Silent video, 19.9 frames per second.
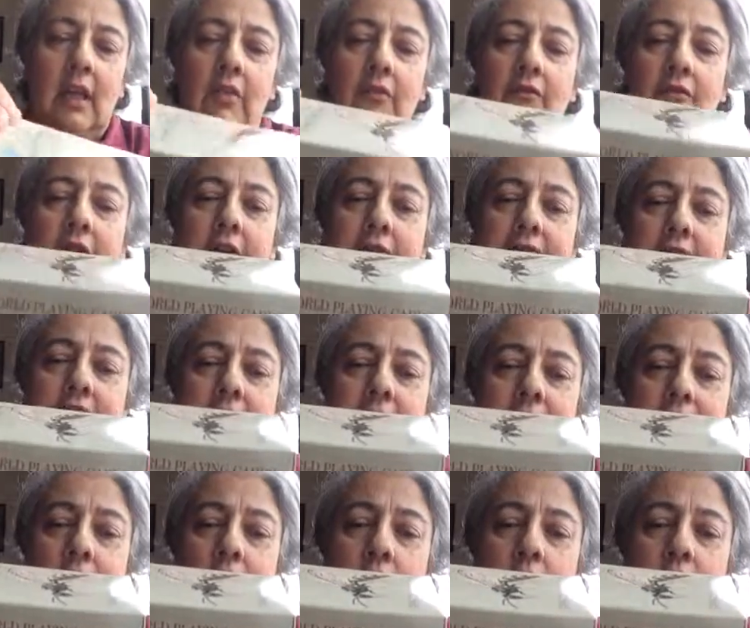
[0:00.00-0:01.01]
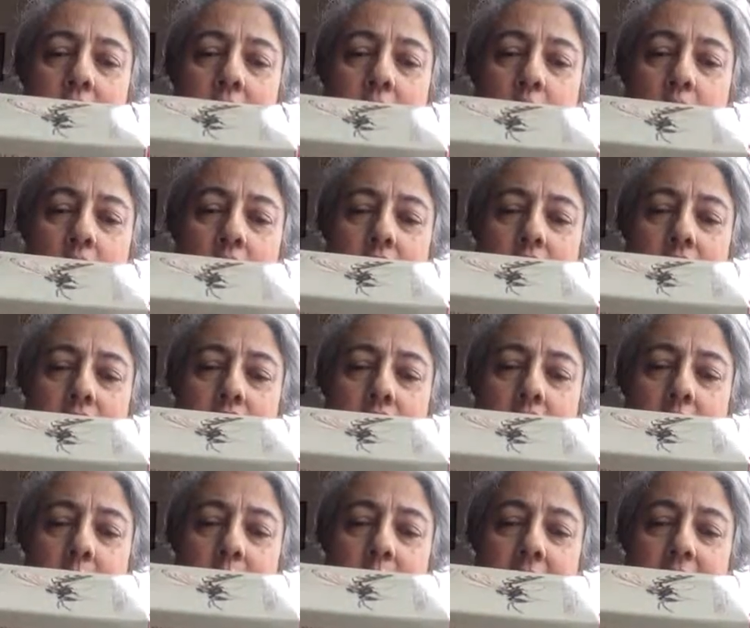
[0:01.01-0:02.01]
54 of the world's
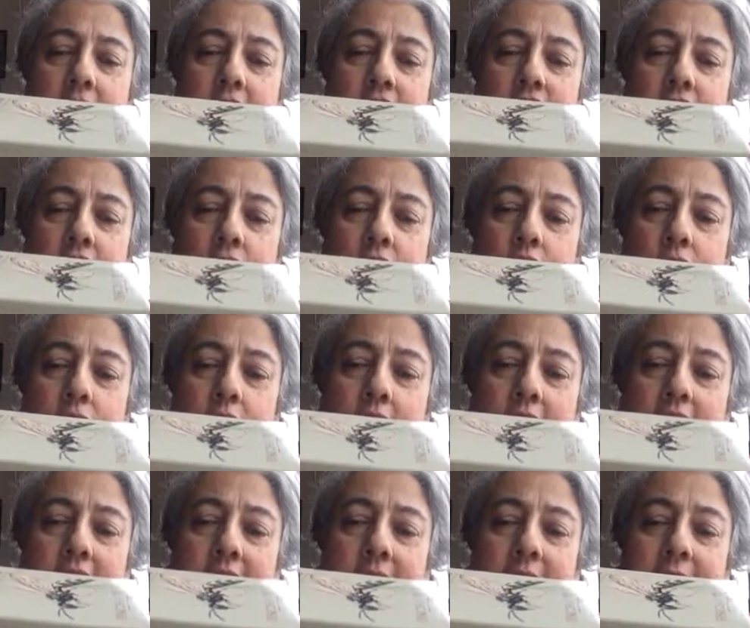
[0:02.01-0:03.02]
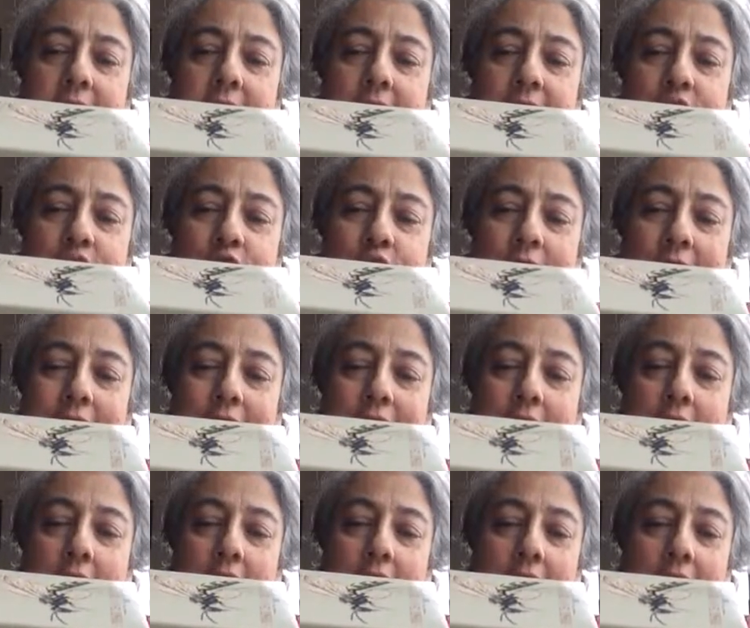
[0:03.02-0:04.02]
creepiest crawlers and flittering
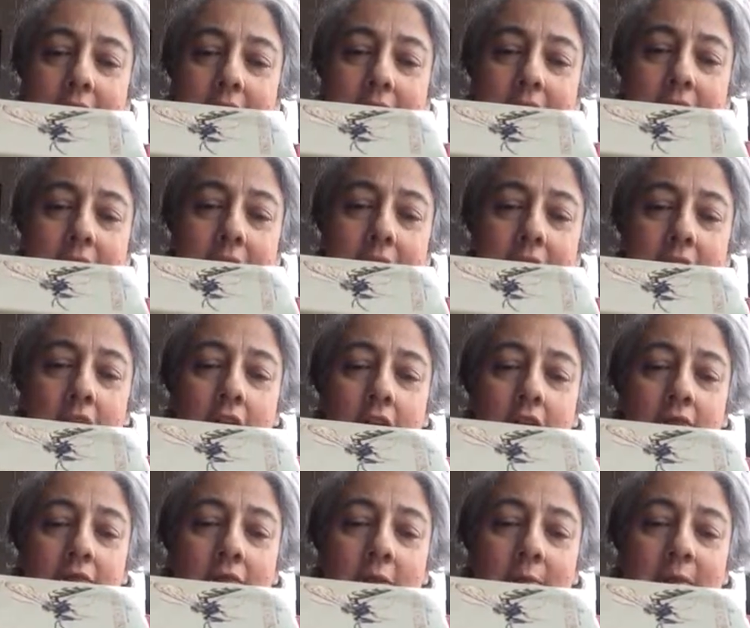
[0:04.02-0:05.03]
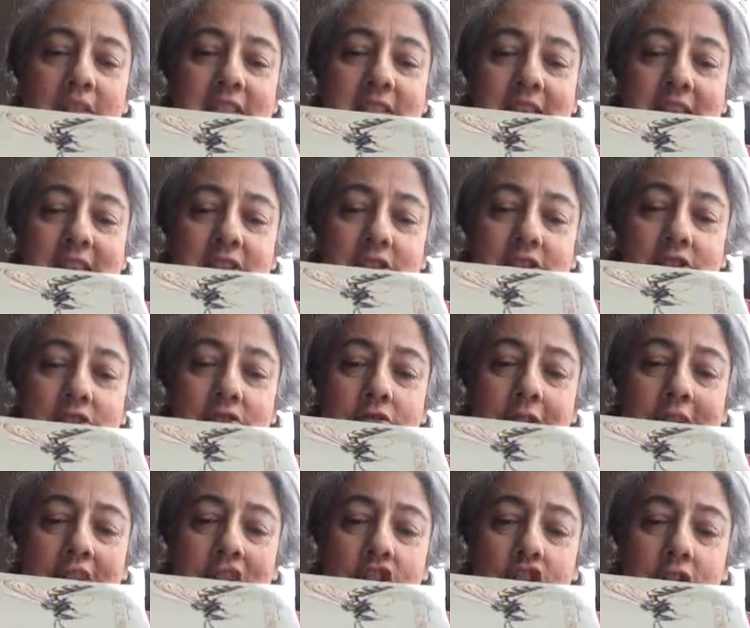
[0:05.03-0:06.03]
flyers, from the desert
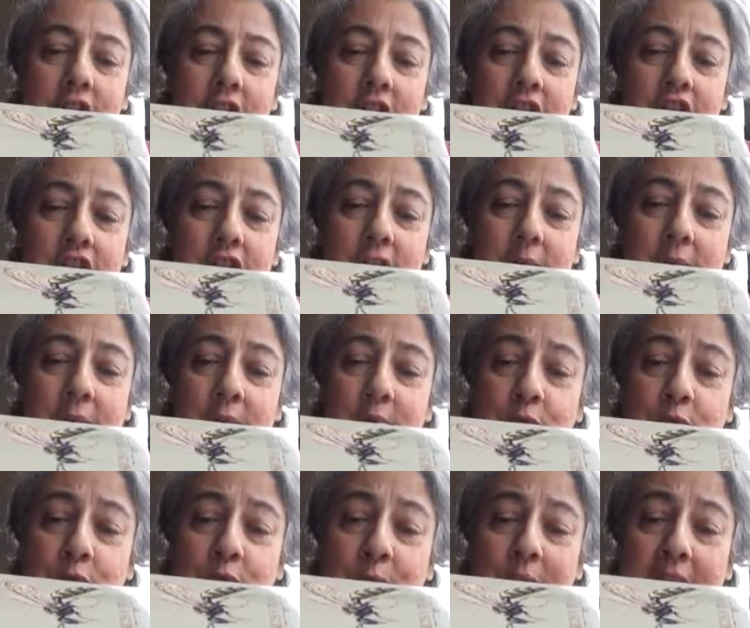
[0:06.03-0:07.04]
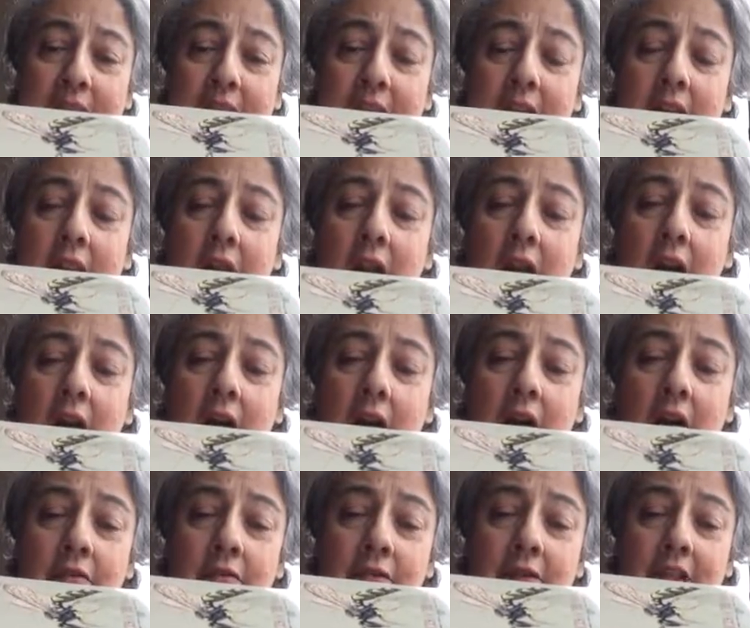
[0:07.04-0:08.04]
tarantula to the bumblebee,
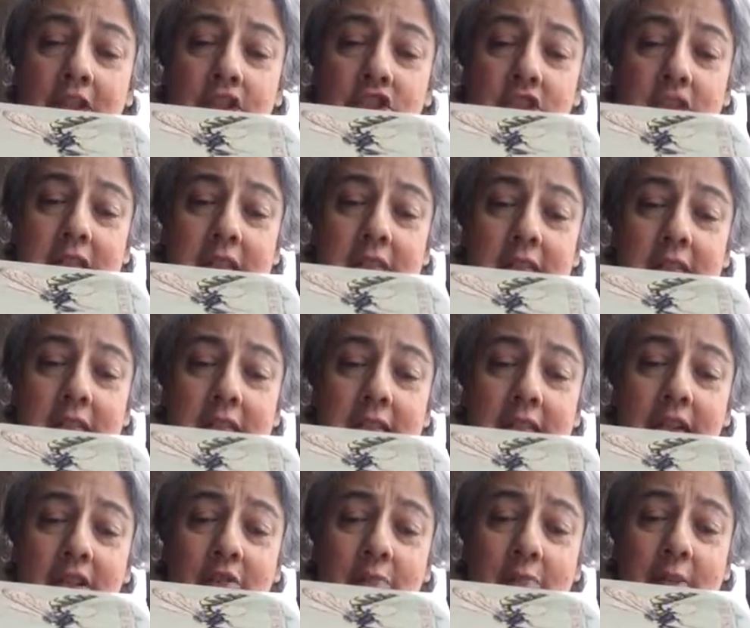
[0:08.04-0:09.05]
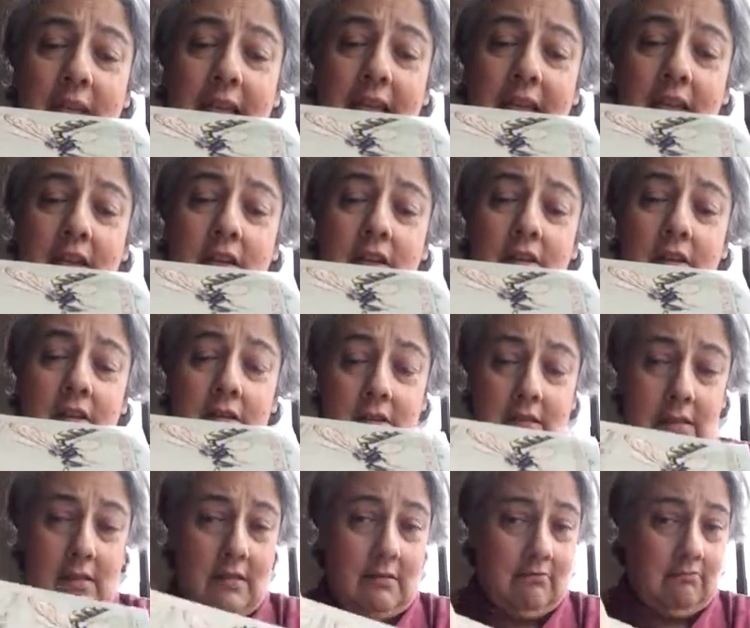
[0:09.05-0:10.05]
are featured in this deck of playing
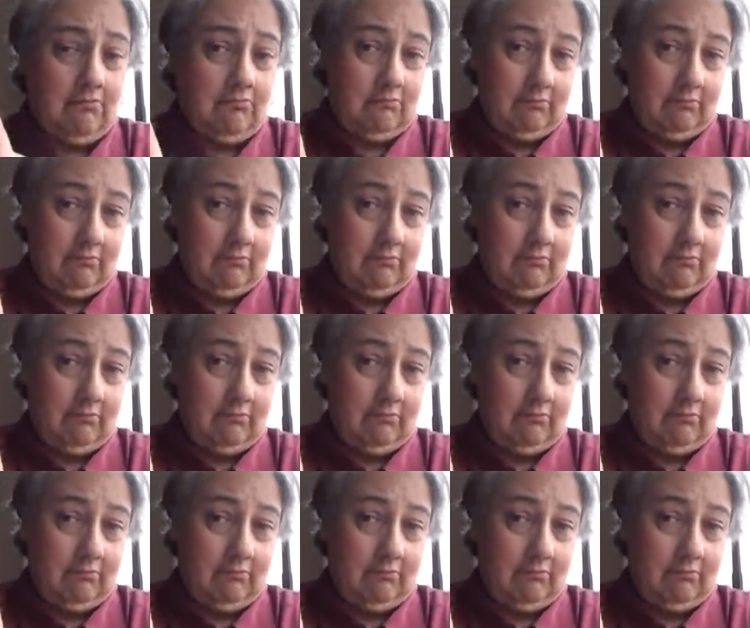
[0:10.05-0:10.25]
cards.